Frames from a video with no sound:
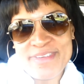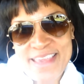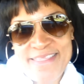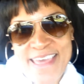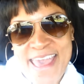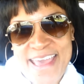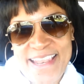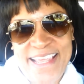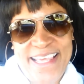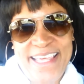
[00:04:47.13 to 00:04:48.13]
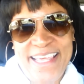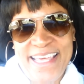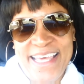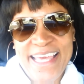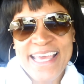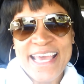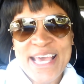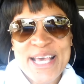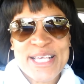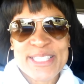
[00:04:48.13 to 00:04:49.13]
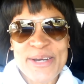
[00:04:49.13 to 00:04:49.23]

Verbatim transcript: Get that.